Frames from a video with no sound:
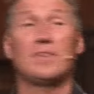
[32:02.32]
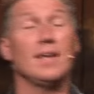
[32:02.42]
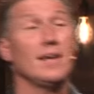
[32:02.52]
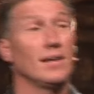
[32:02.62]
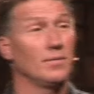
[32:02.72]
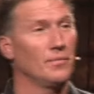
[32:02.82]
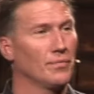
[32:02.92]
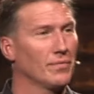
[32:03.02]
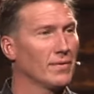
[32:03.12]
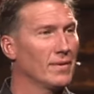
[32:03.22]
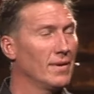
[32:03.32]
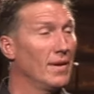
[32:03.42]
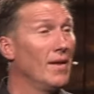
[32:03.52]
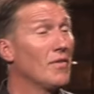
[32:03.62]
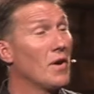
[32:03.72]
But then,
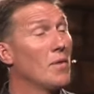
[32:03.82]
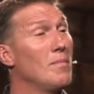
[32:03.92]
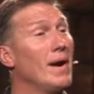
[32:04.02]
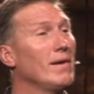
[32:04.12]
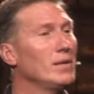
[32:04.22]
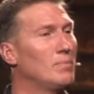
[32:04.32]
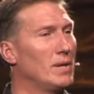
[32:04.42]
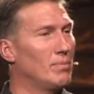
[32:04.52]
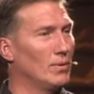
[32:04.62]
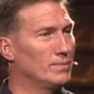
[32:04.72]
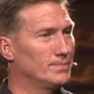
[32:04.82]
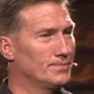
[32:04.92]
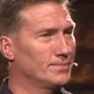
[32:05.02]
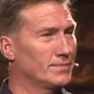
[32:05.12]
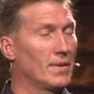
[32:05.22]
there are married people
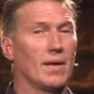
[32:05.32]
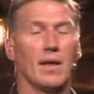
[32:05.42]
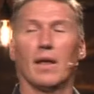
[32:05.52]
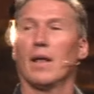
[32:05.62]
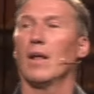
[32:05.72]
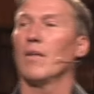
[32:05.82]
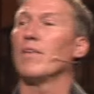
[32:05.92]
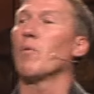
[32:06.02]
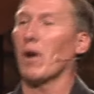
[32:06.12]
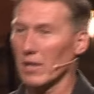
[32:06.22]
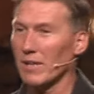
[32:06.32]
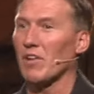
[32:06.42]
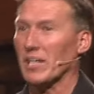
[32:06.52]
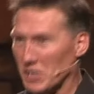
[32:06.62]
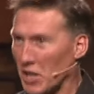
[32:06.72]
that want to
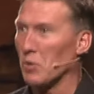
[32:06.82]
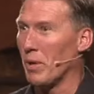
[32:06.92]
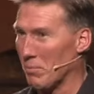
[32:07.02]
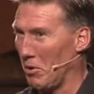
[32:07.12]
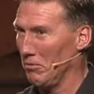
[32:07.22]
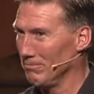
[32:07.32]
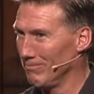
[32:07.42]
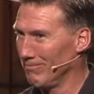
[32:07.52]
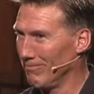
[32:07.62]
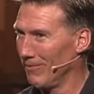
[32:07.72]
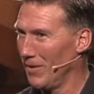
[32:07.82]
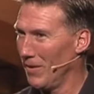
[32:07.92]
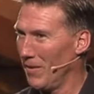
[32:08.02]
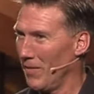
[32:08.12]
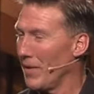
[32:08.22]
live like single people.
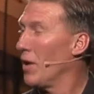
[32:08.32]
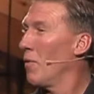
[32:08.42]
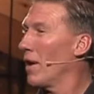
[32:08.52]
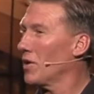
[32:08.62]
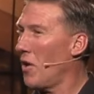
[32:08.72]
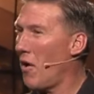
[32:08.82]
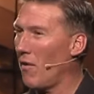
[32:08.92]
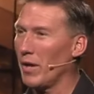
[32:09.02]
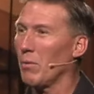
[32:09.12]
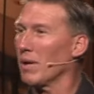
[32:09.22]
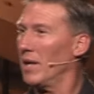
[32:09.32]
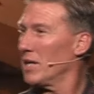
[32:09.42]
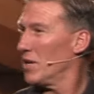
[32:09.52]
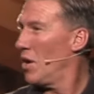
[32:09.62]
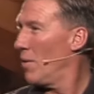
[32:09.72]
They don't want to call. They don't want
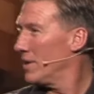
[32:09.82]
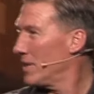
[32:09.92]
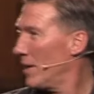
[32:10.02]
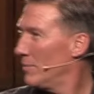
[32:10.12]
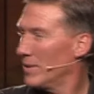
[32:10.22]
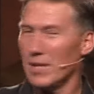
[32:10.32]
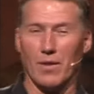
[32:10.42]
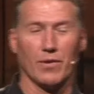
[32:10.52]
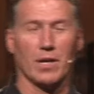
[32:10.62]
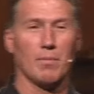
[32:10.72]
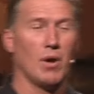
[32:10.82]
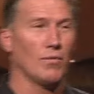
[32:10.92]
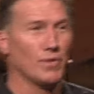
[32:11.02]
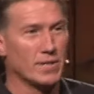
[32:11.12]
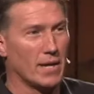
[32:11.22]
to let you know what time you know they're
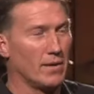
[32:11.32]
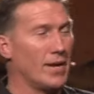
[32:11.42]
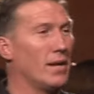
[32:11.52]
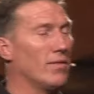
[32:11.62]
coming home for dinner.